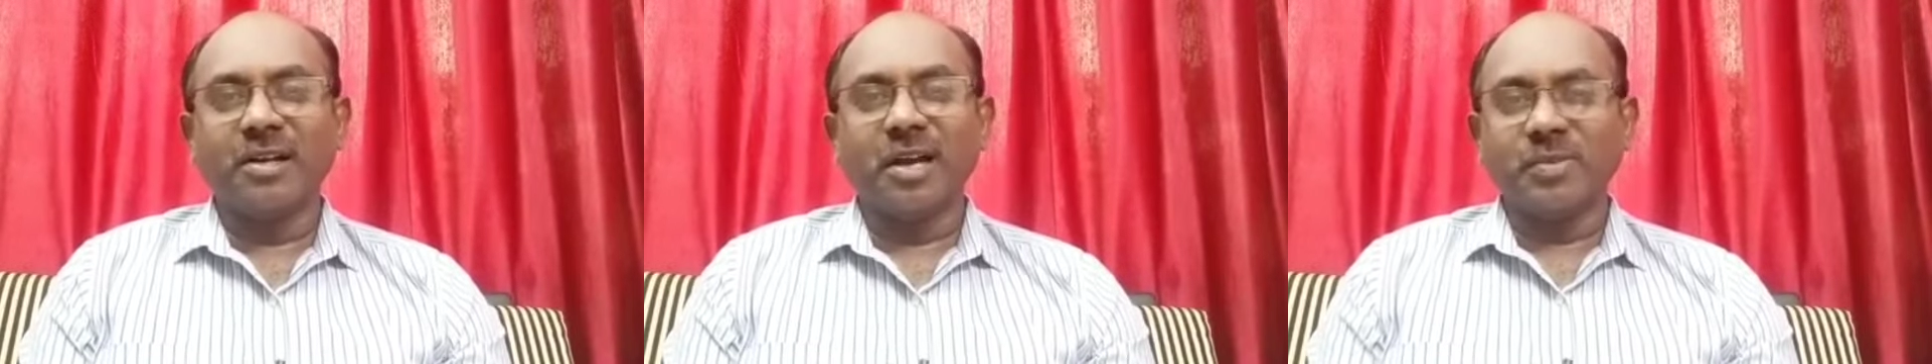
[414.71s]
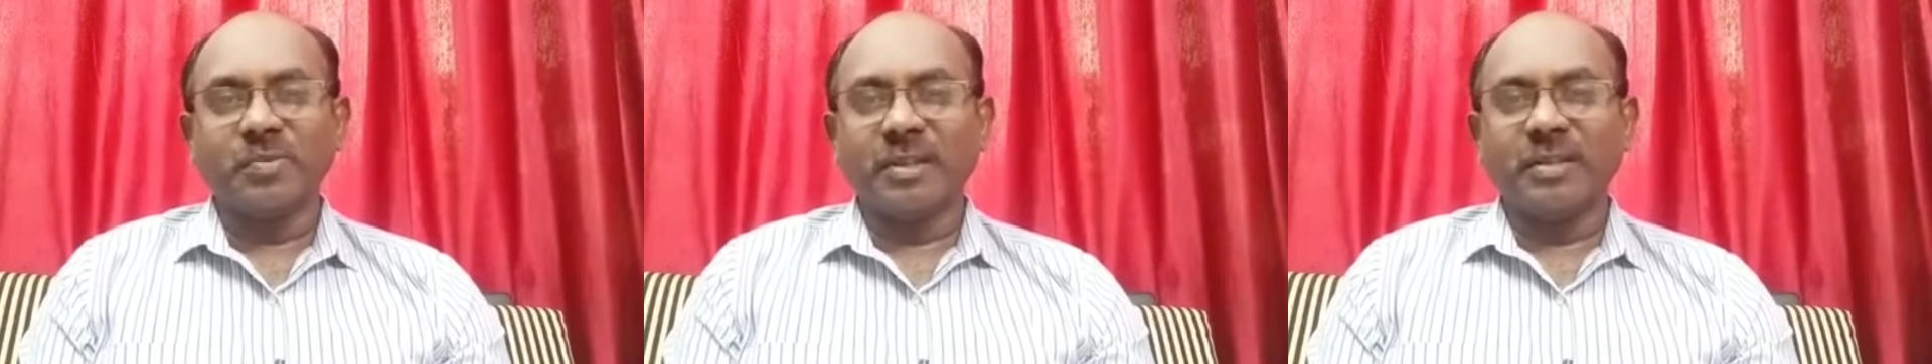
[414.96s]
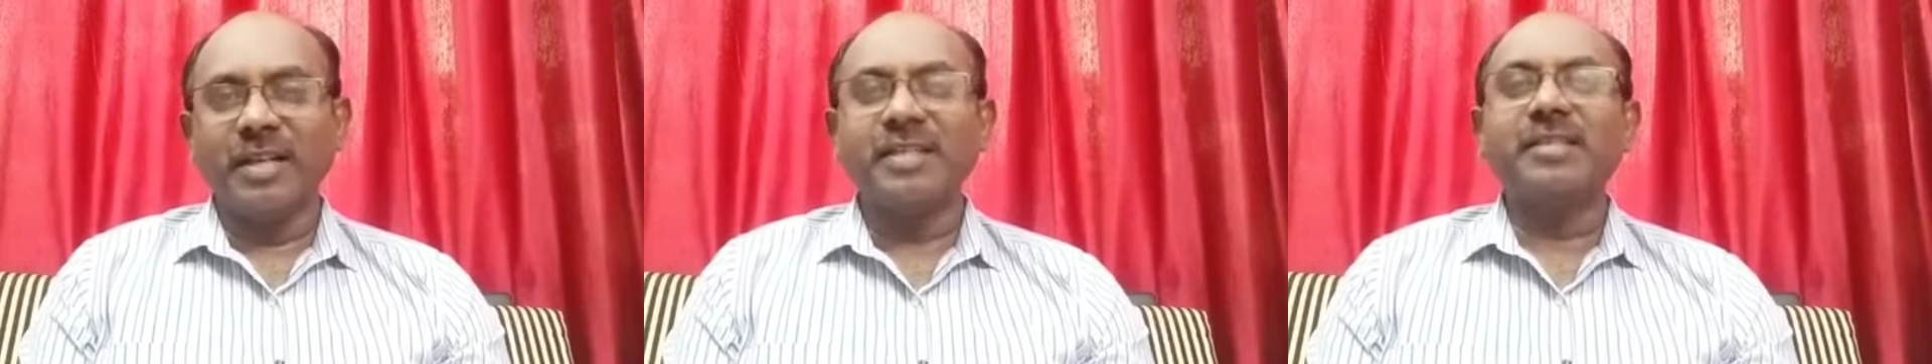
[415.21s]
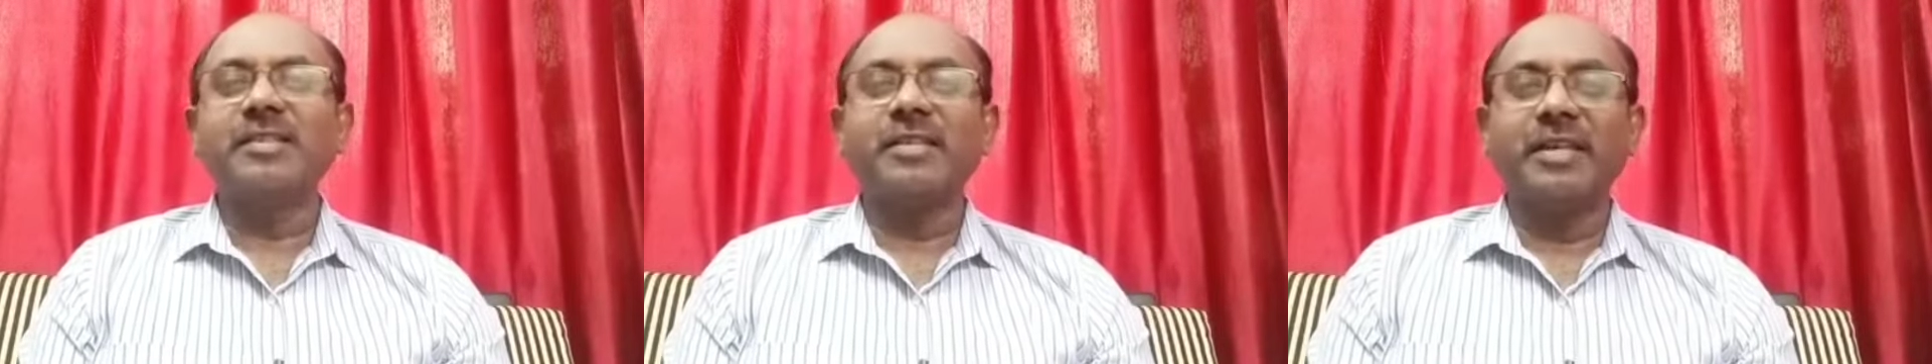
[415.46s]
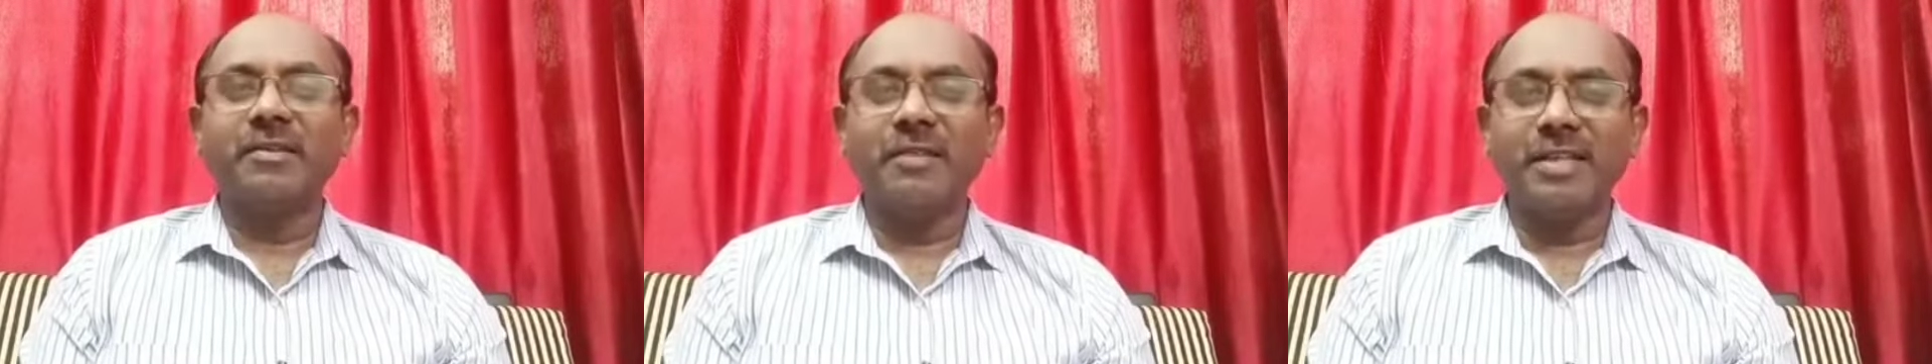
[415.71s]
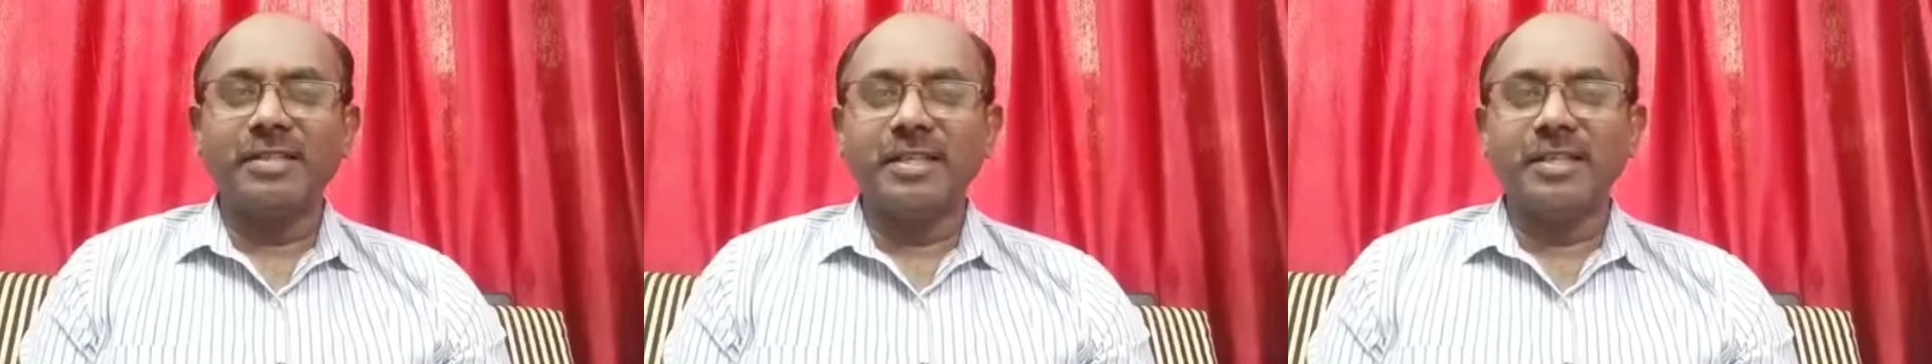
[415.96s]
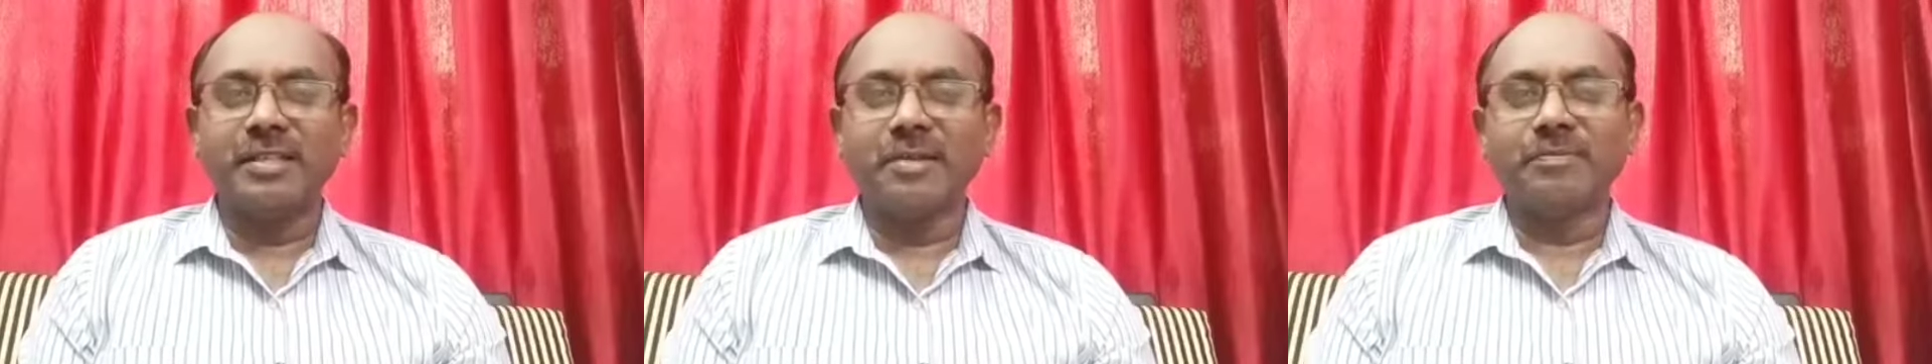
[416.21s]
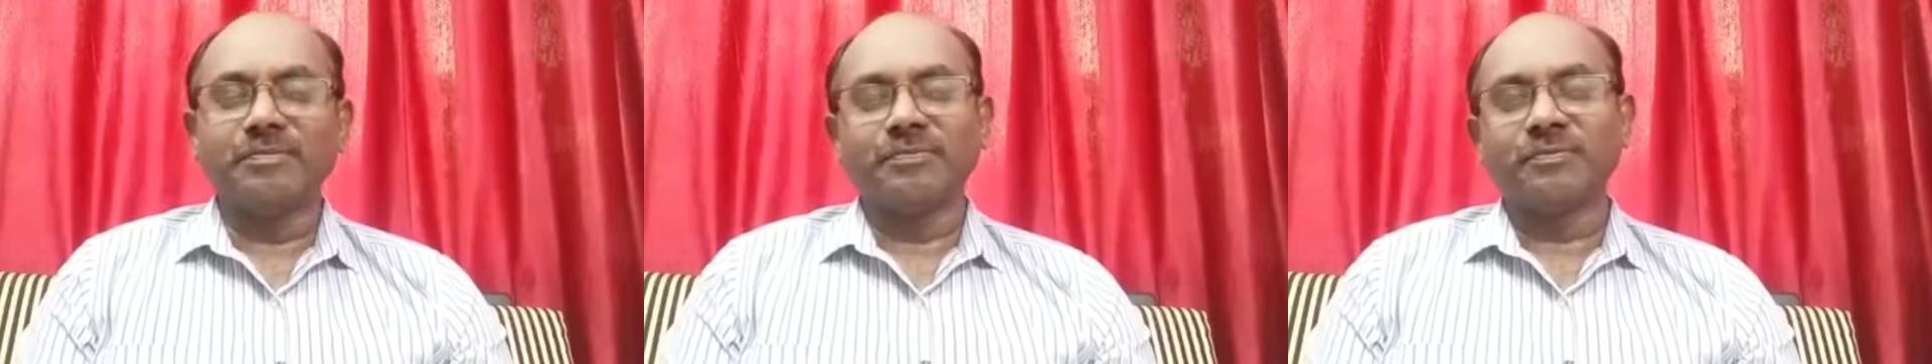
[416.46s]
gospel. That is
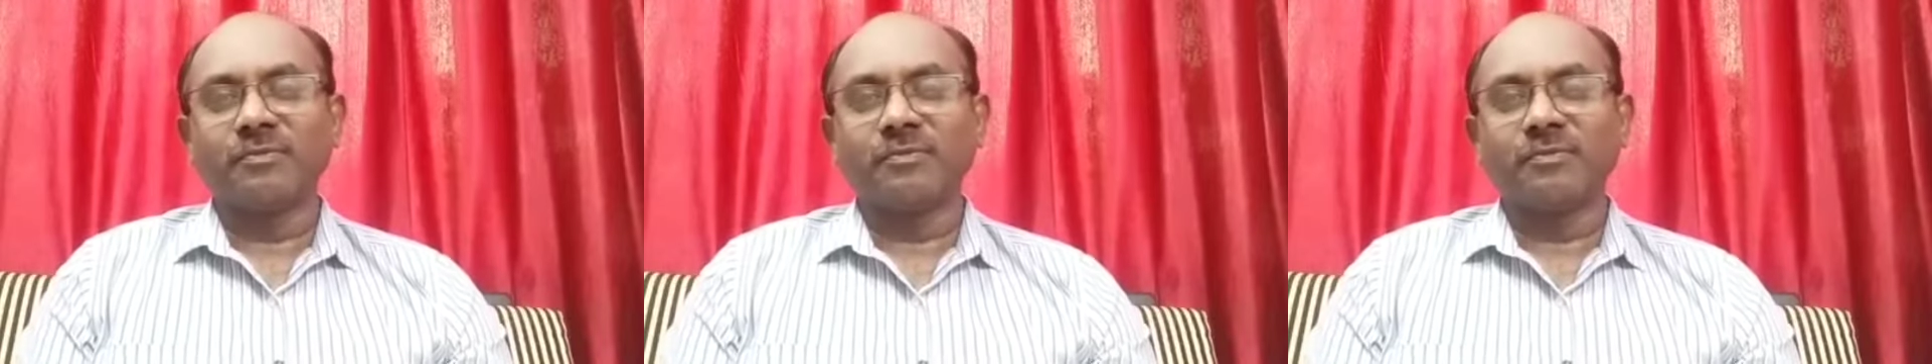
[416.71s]
evangelism.